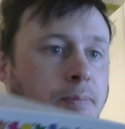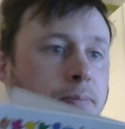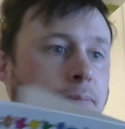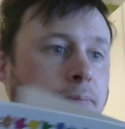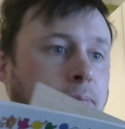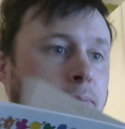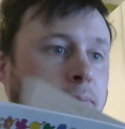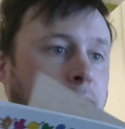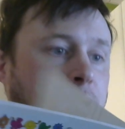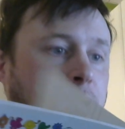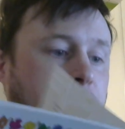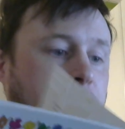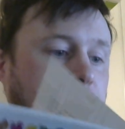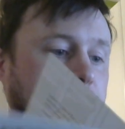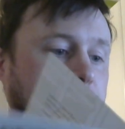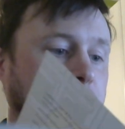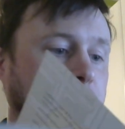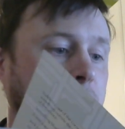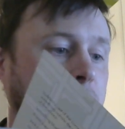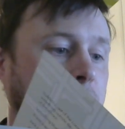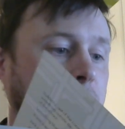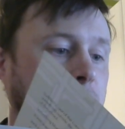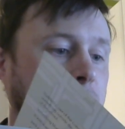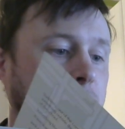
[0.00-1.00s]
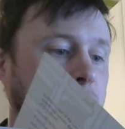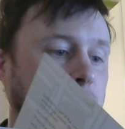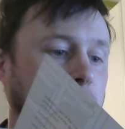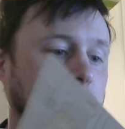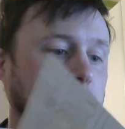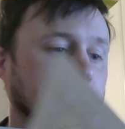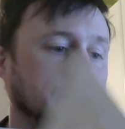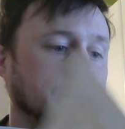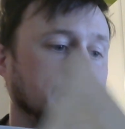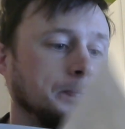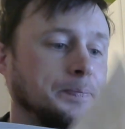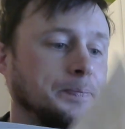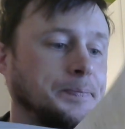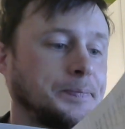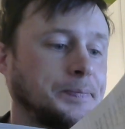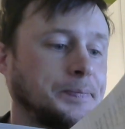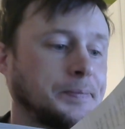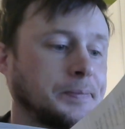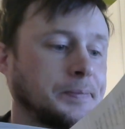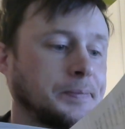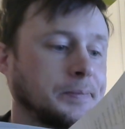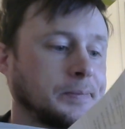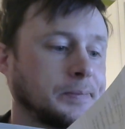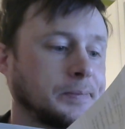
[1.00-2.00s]
It's all right.
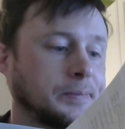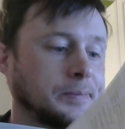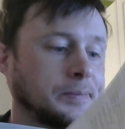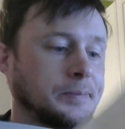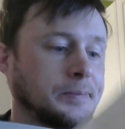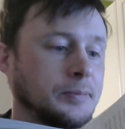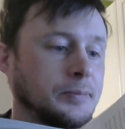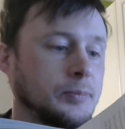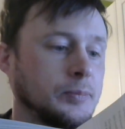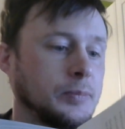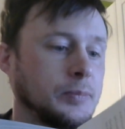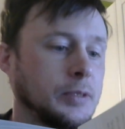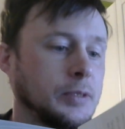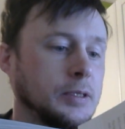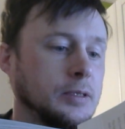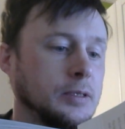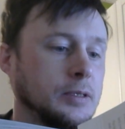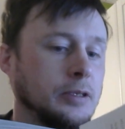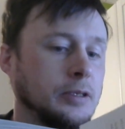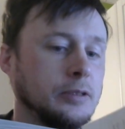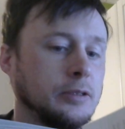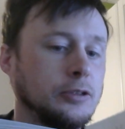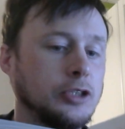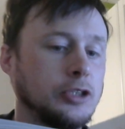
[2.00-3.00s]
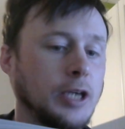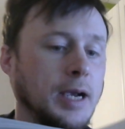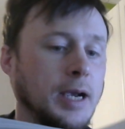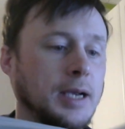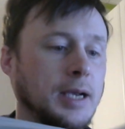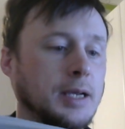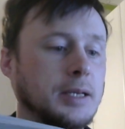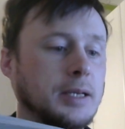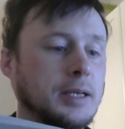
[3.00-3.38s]
Well done, Jack.